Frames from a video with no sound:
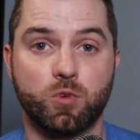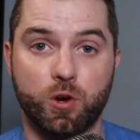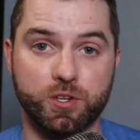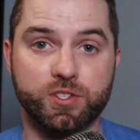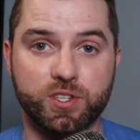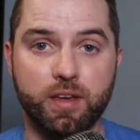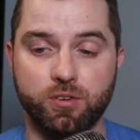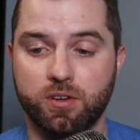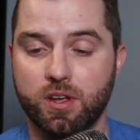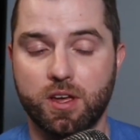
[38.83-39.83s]
Arctis
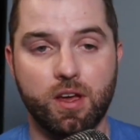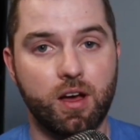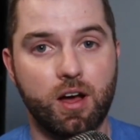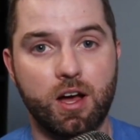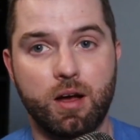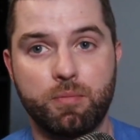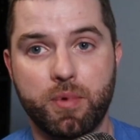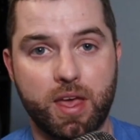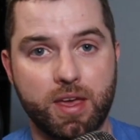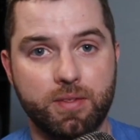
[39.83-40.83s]
7.
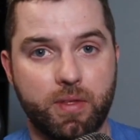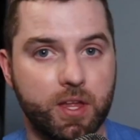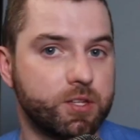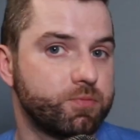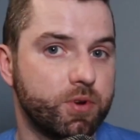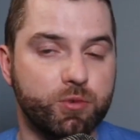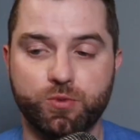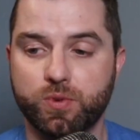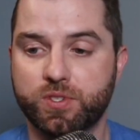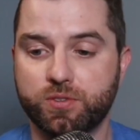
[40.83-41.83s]
And that's pretty
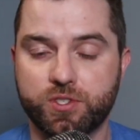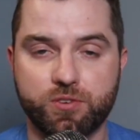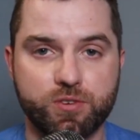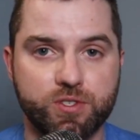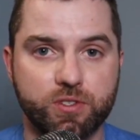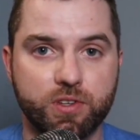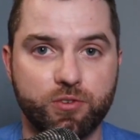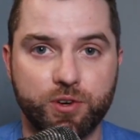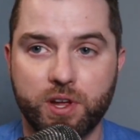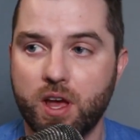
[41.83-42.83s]
much what SteelSeries
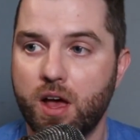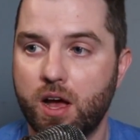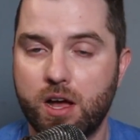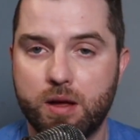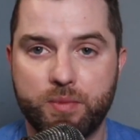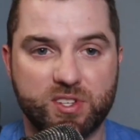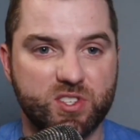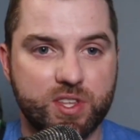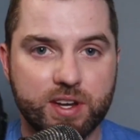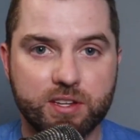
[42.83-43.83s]
delivered.
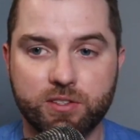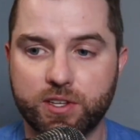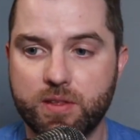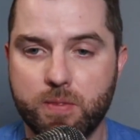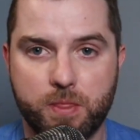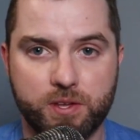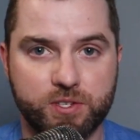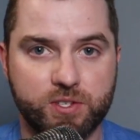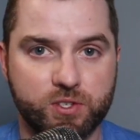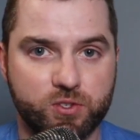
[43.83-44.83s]
Aesthetically,
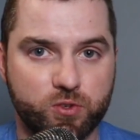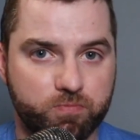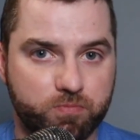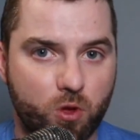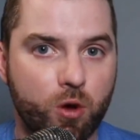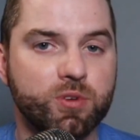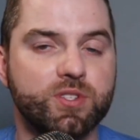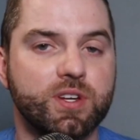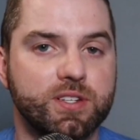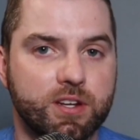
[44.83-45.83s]
this is
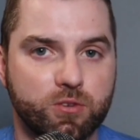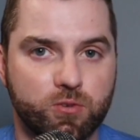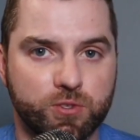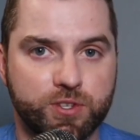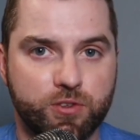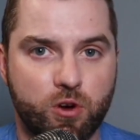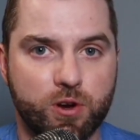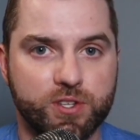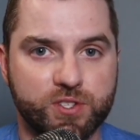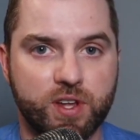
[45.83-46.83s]
almost identical to the
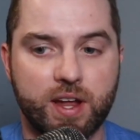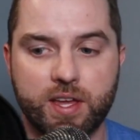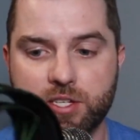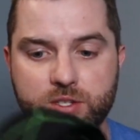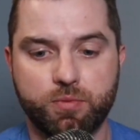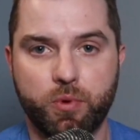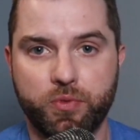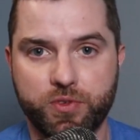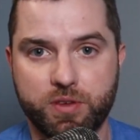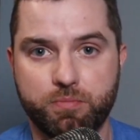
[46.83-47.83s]
Arctis 9X,
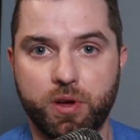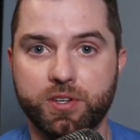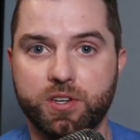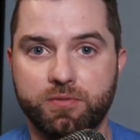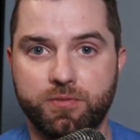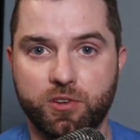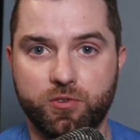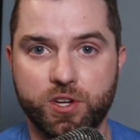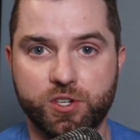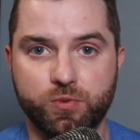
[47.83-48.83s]
but the button
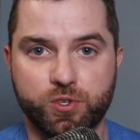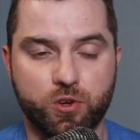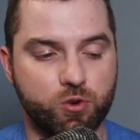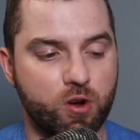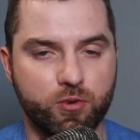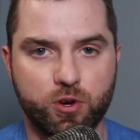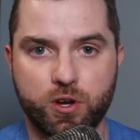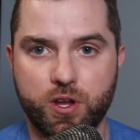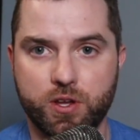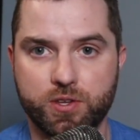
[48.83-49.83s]
configuration, which I'll go over,
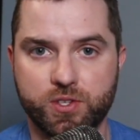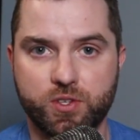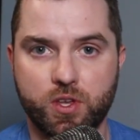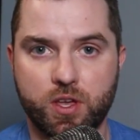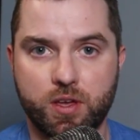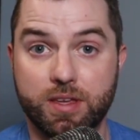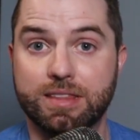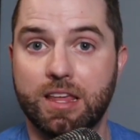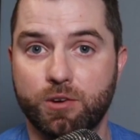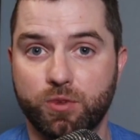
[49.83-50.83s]
is in
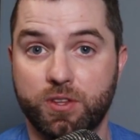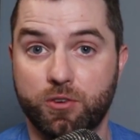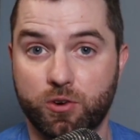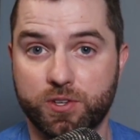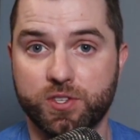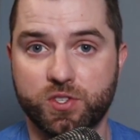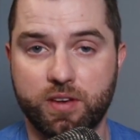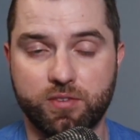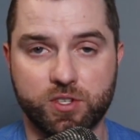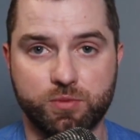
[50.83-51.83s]
line with an Arctis
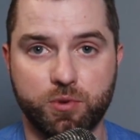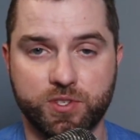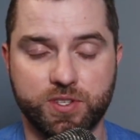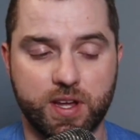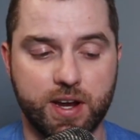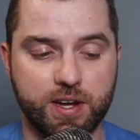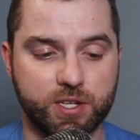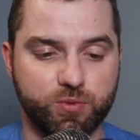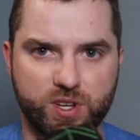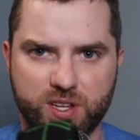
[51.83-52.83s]
7 as opposed to the
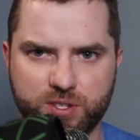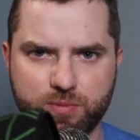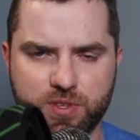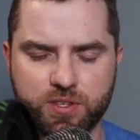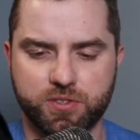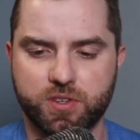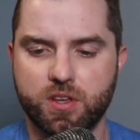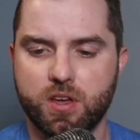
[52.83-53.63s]
9X, which has some things